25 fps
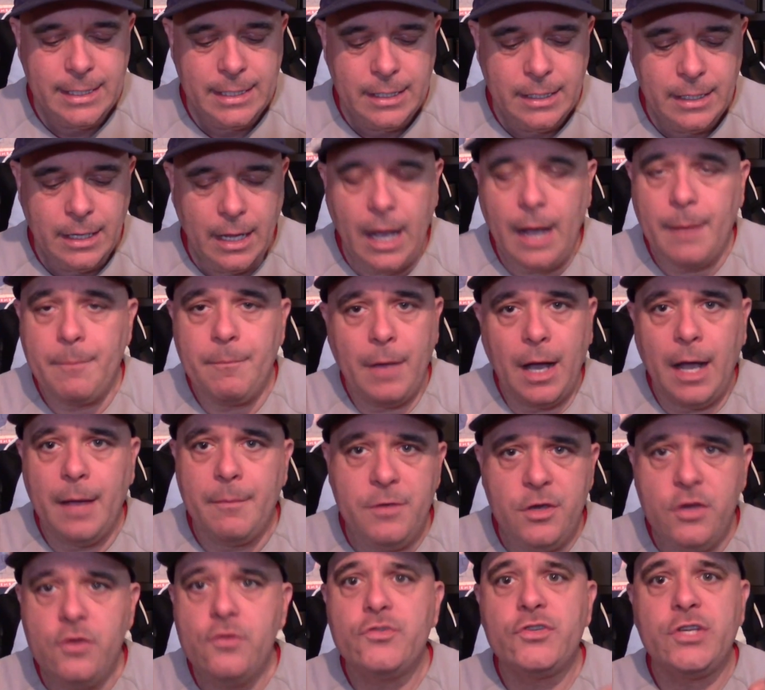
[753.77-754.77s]
I'm
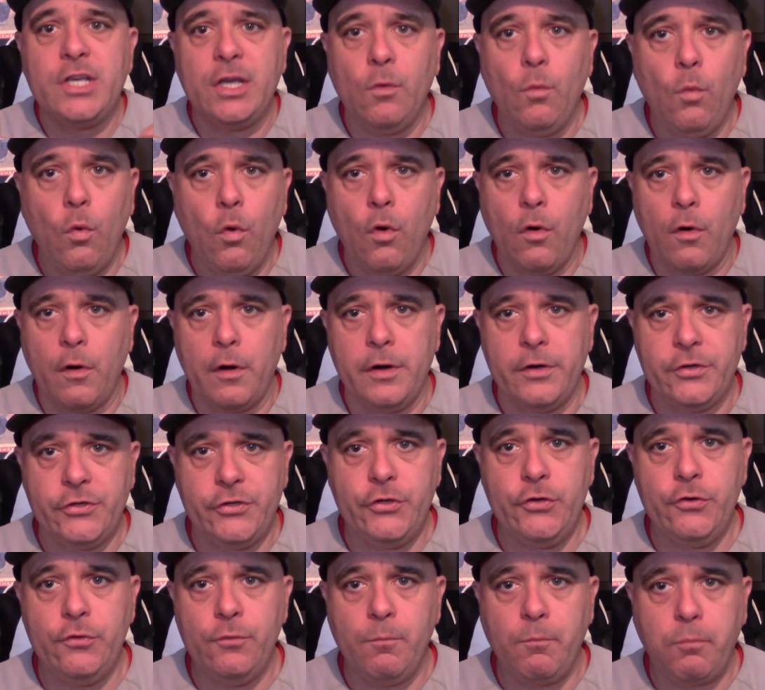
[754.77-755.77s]
using WAR
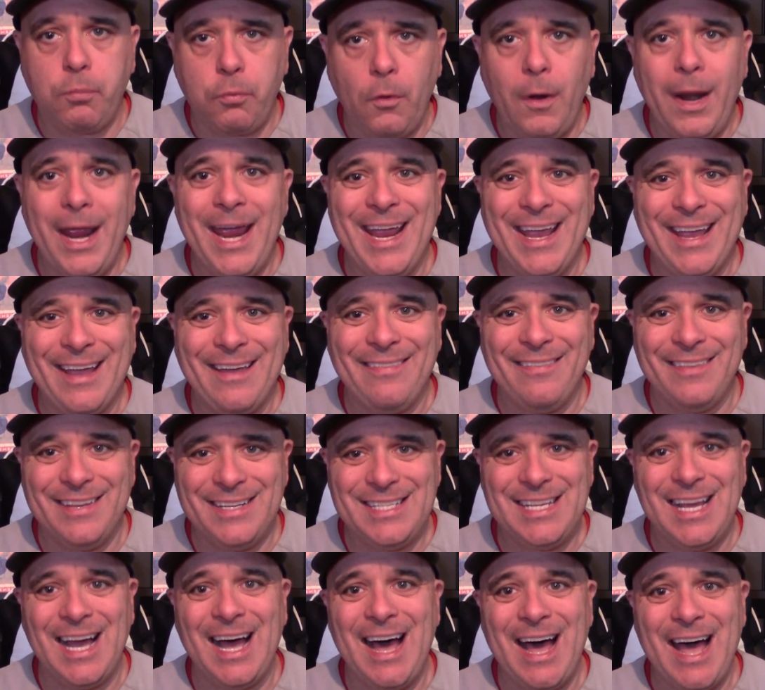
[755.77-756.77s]
to break the
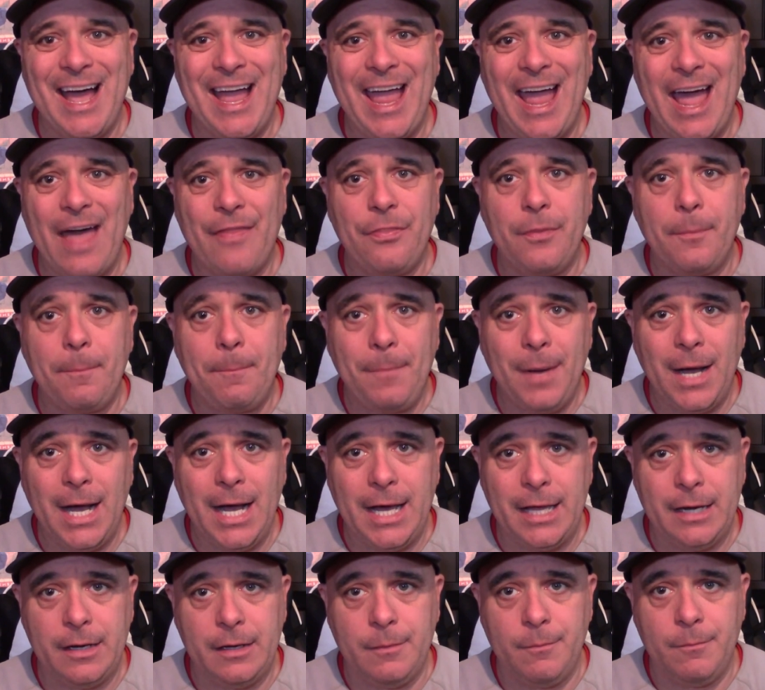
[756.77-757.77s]
tie at the
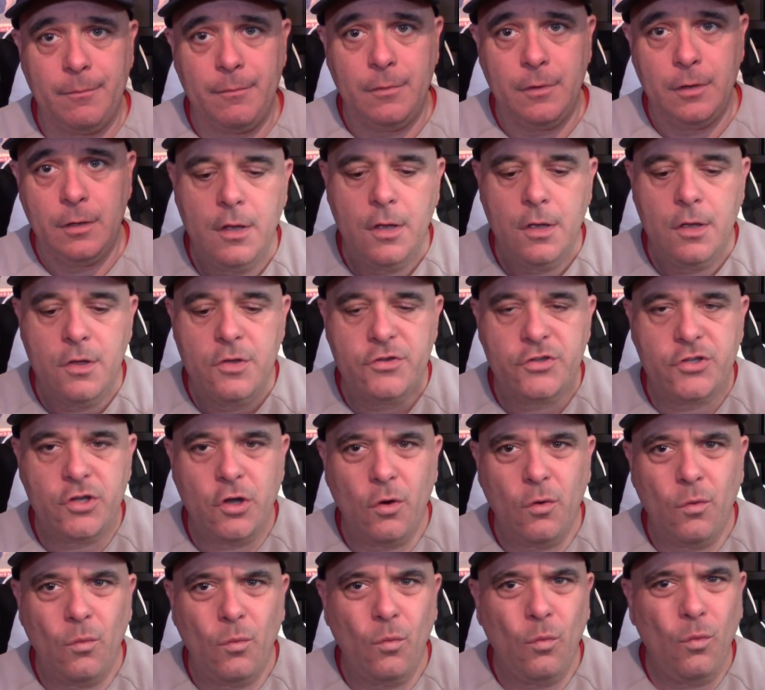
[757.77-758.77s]
bottom.
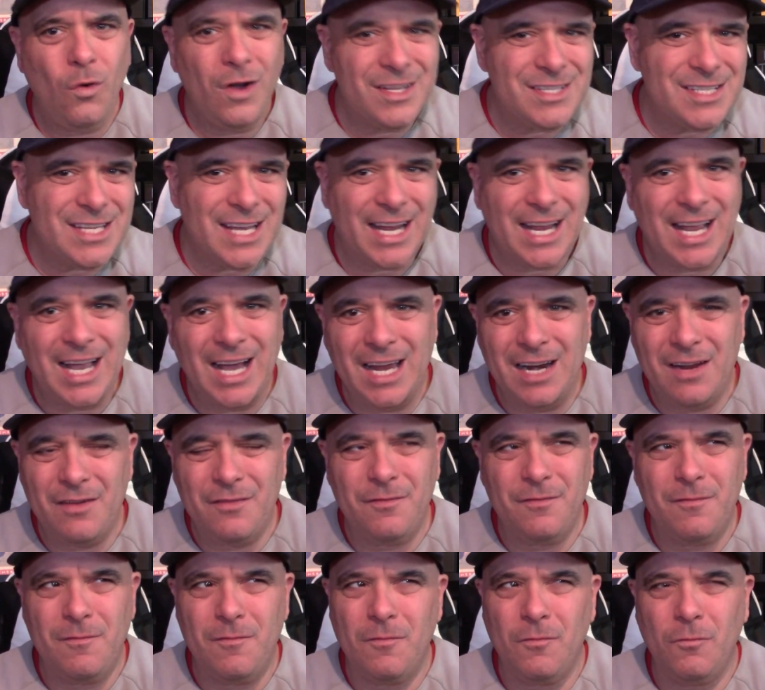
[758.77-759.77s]
So once I kind
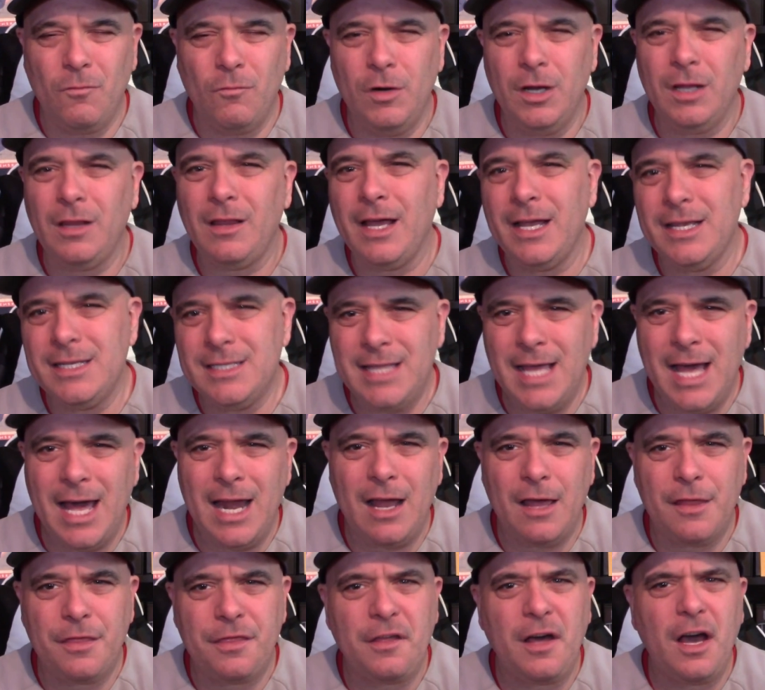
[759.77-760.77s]
of realized that,
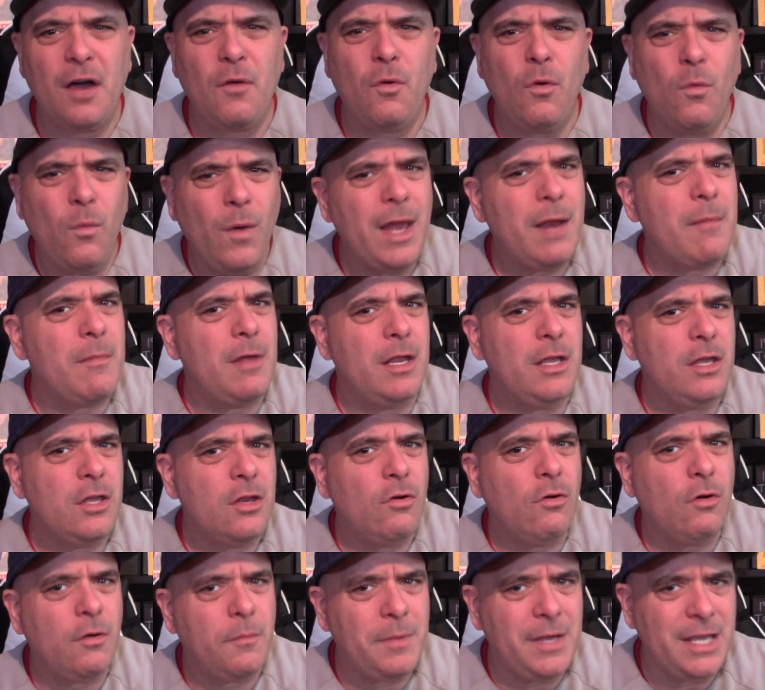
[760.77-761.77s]
I thought, well, wait a minute, you
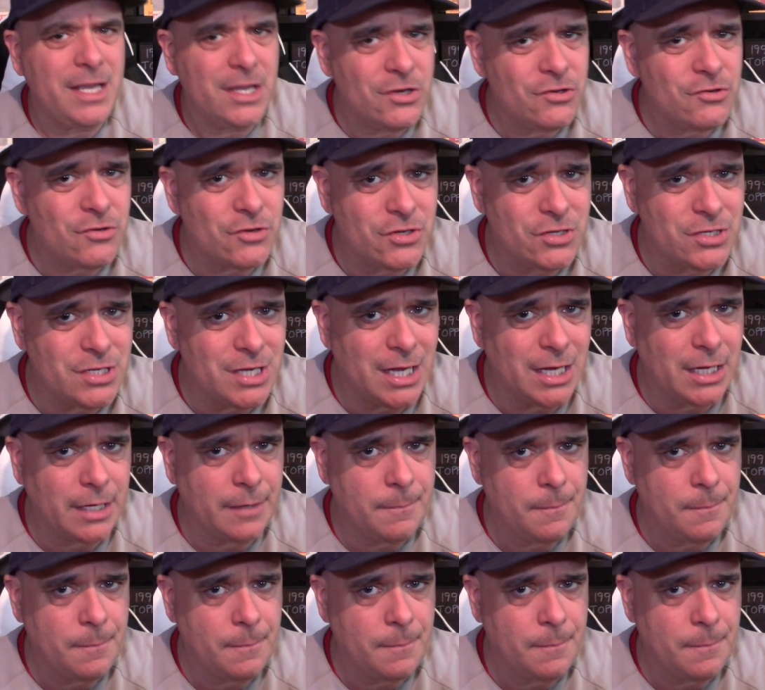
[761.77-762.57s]
know what would be interesting